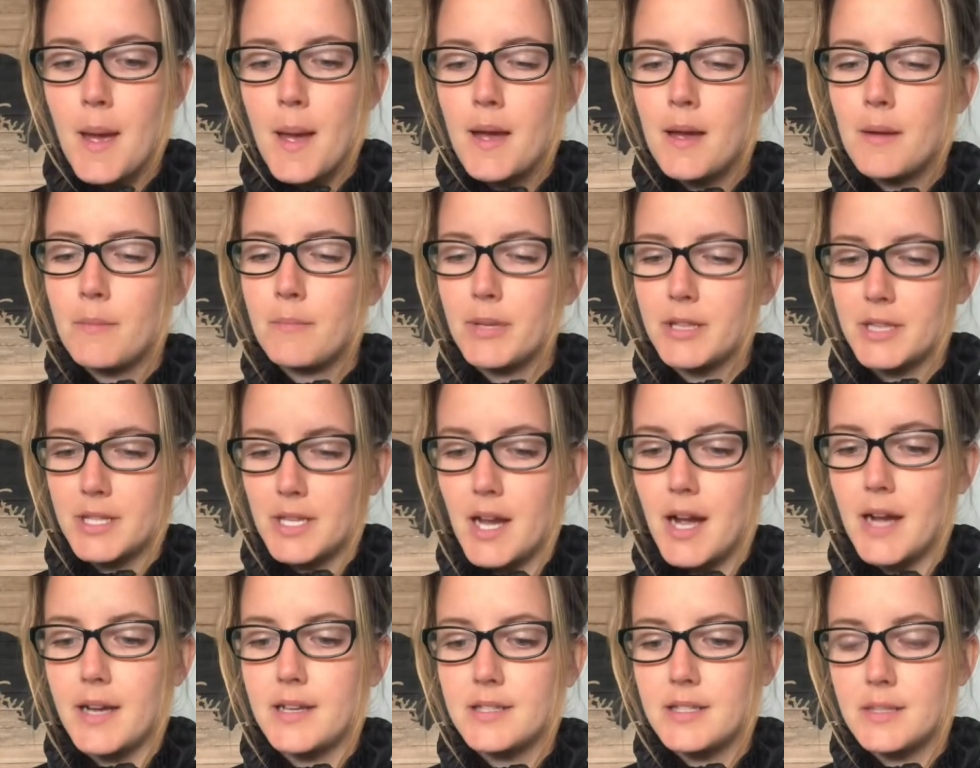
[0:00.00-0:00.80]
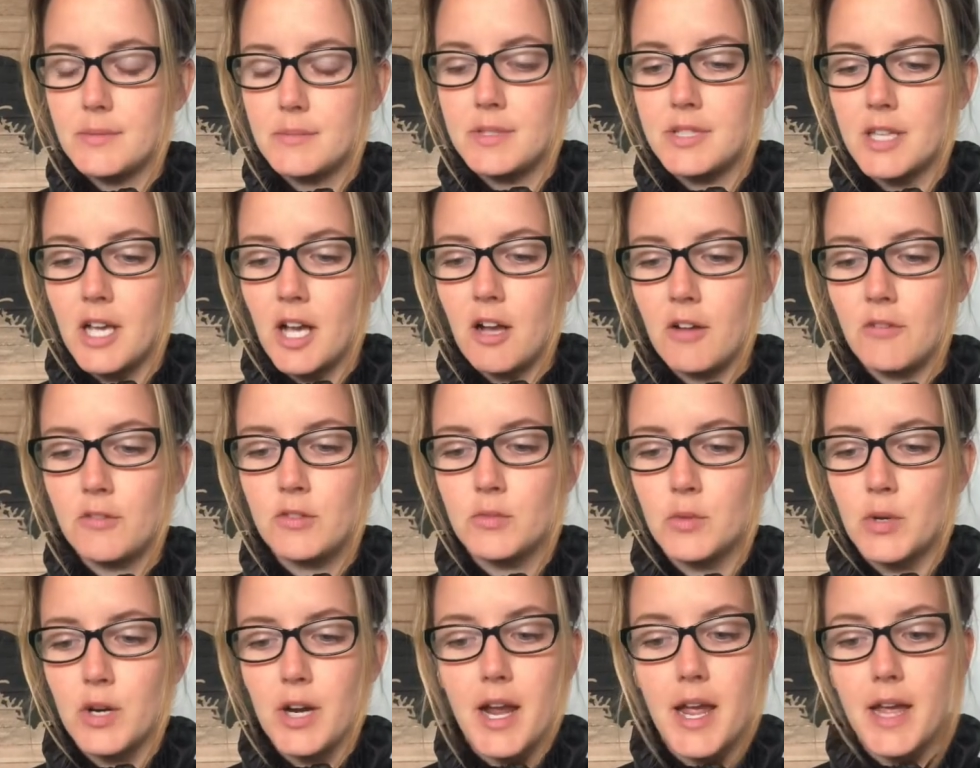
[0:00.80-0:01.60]
But the eyes themselves
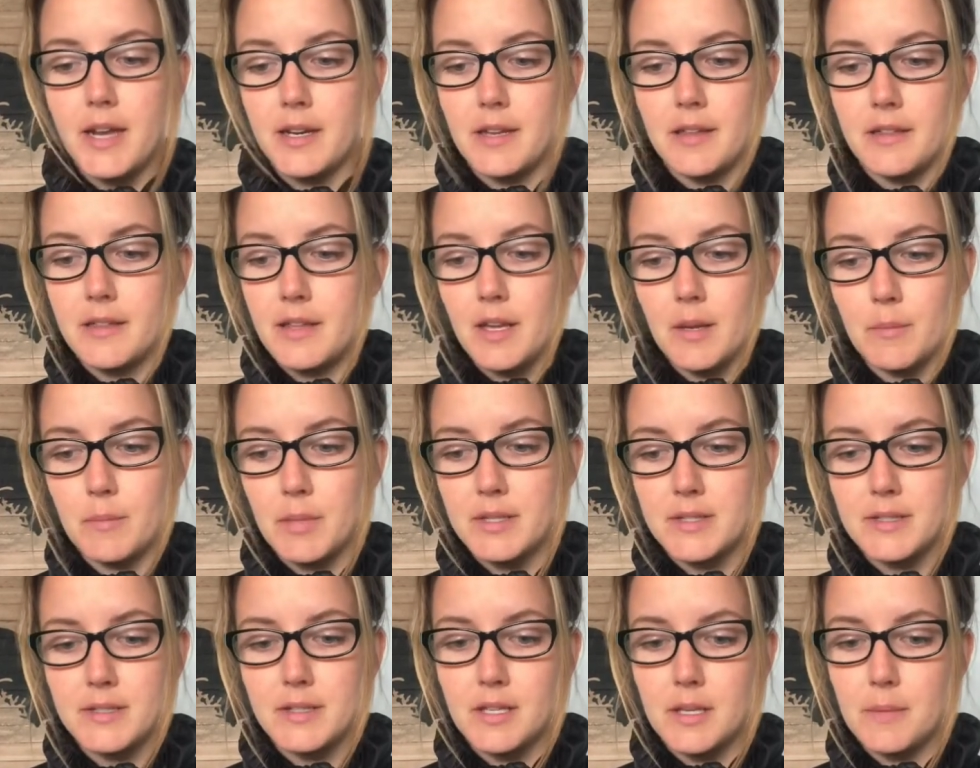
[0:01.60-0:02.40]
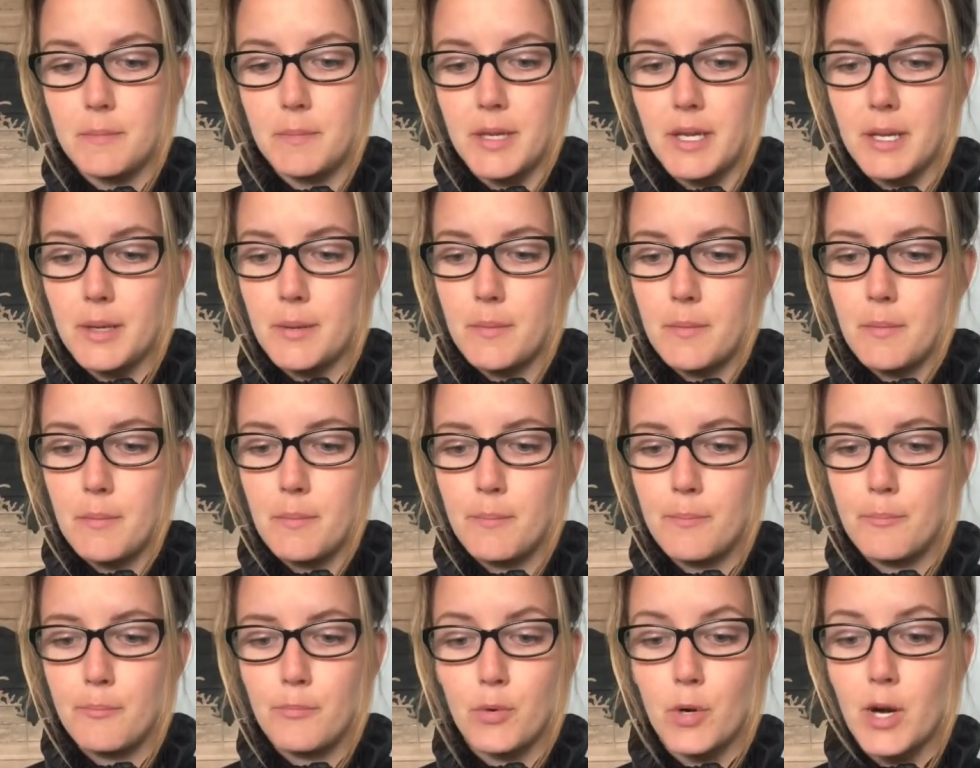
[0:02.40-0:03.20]
were anything but sleepy,
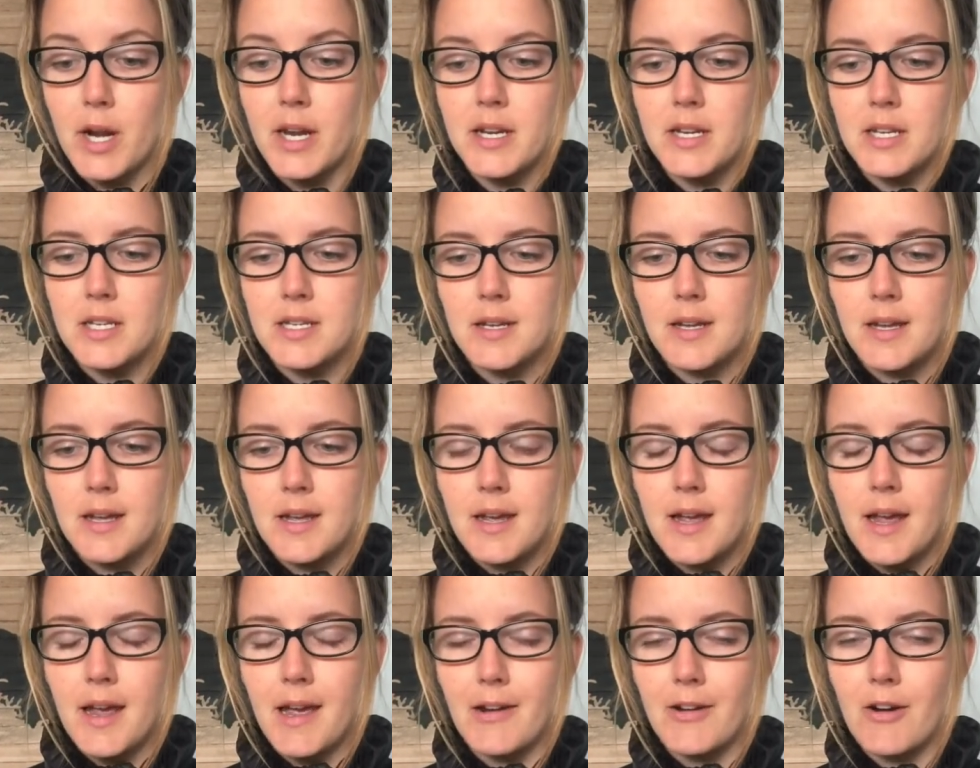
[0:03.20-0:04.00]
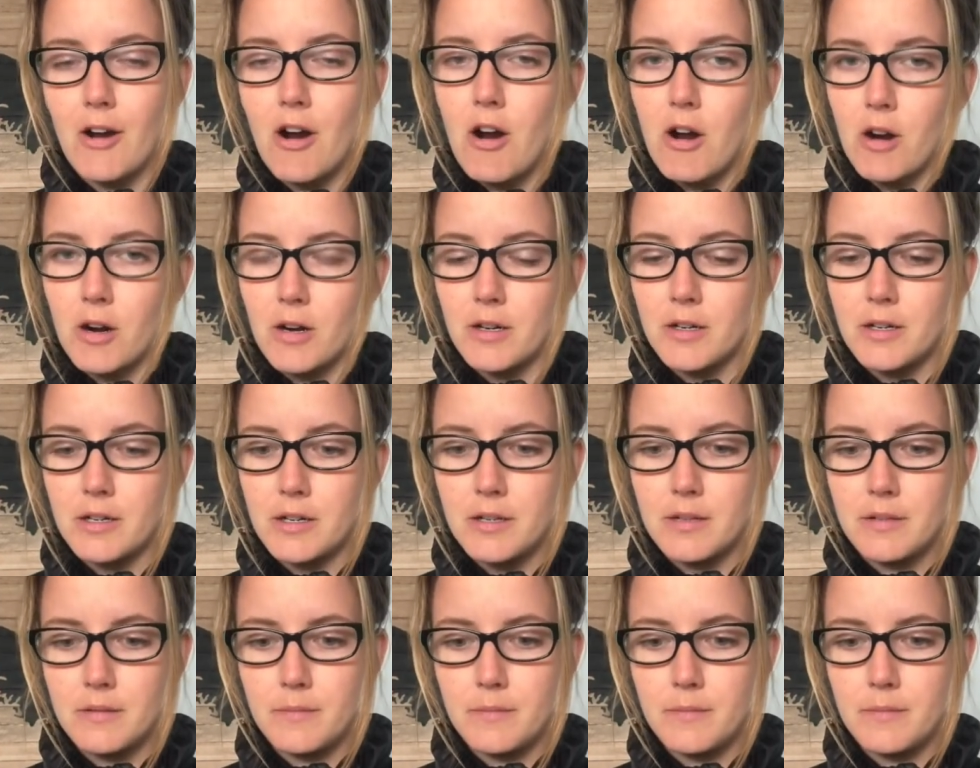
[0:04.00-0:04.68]
bright and hard.